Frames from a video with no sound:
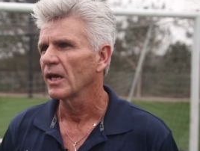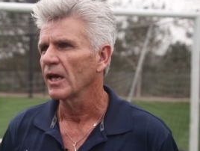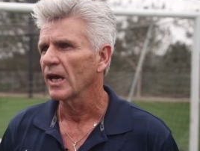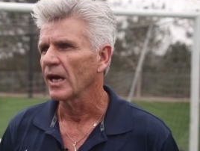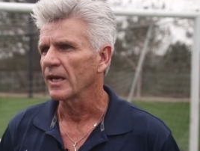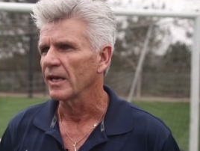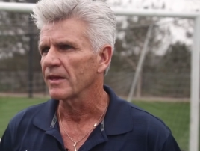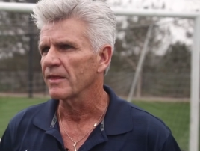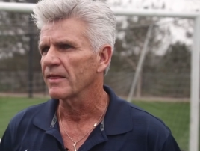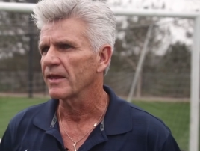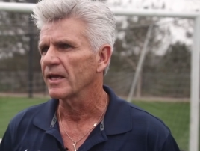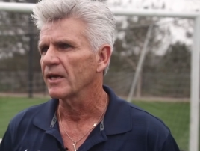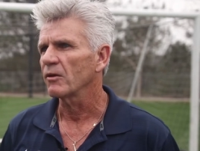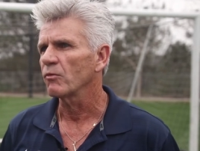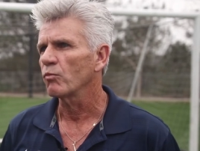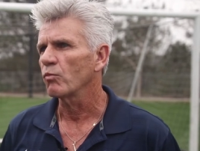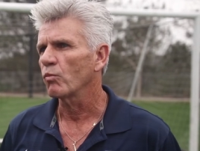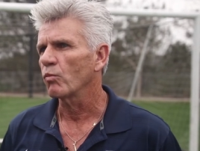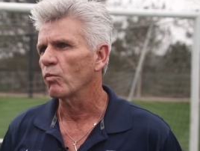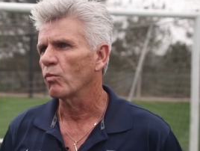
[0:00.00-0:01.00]
And I think
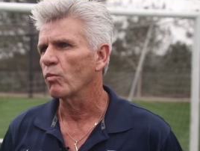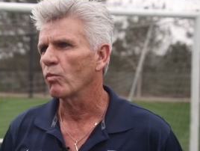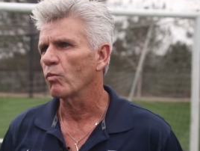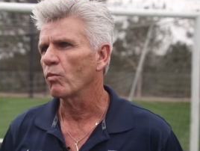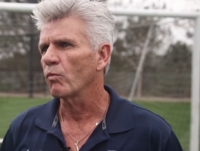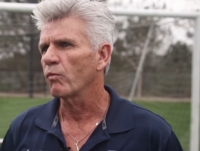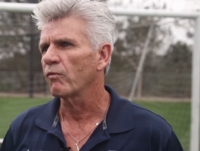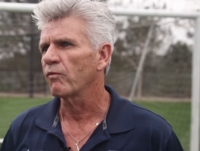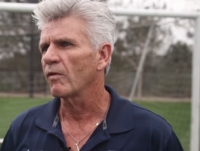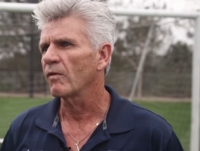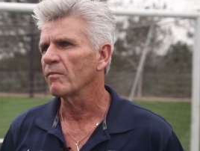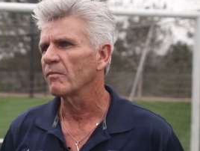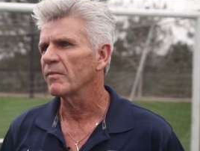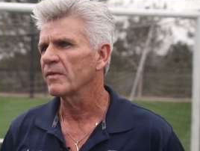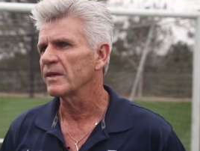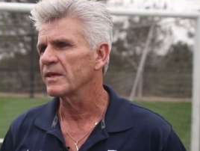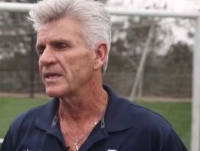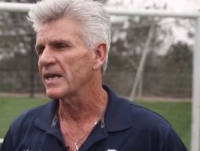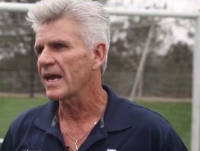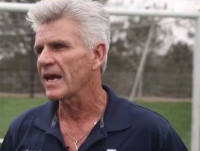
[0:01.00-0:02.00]
from
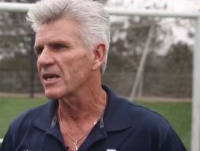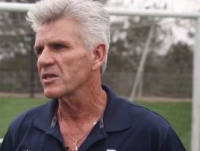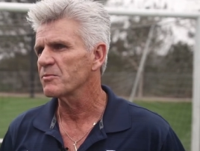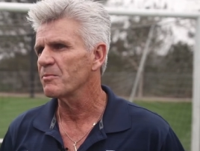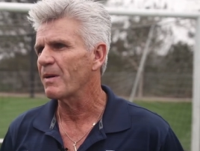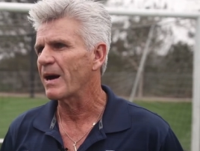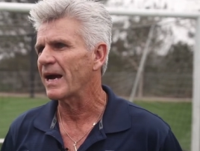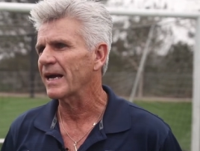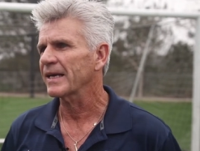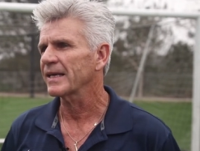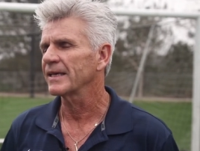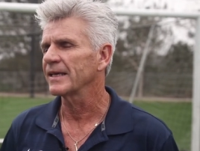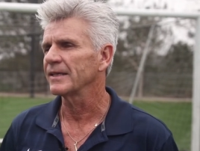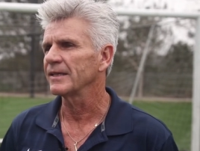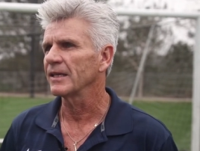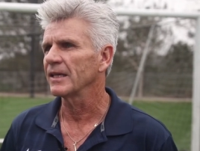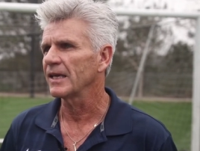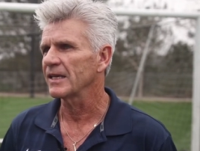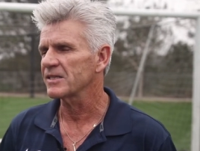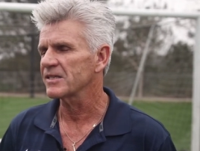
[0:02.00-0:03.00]
the days back in
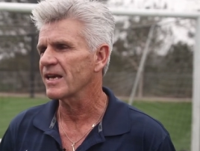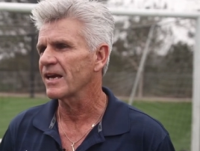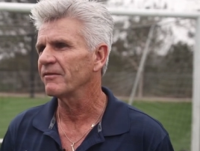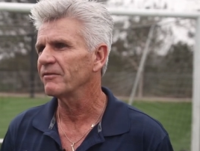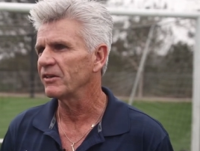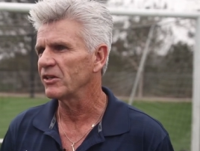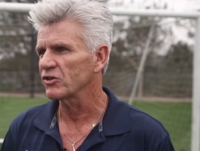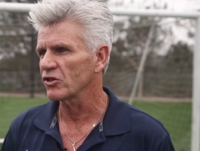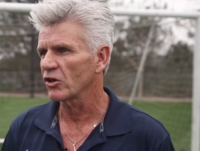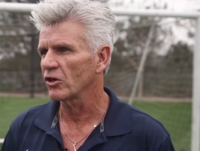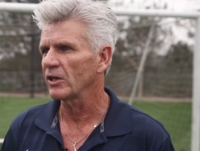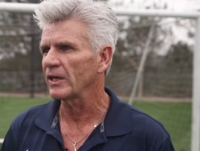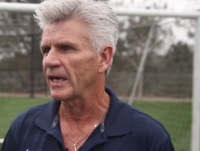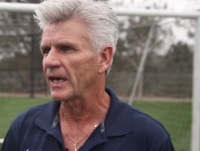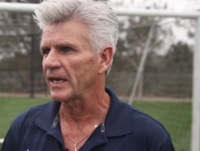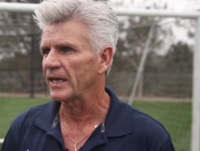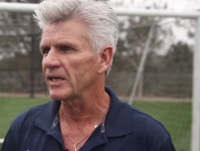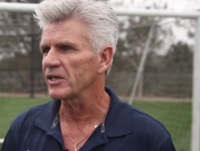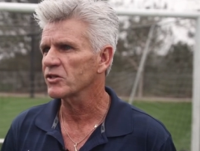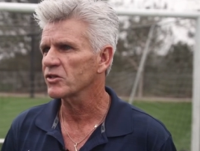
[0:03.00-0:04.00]
the late 70s, early
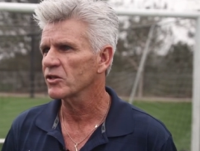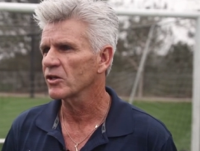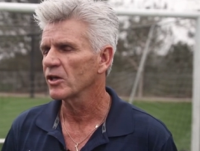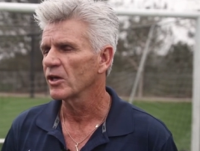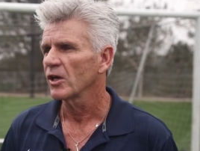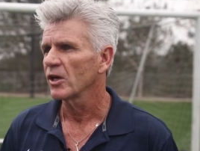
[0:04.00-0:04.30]
80s,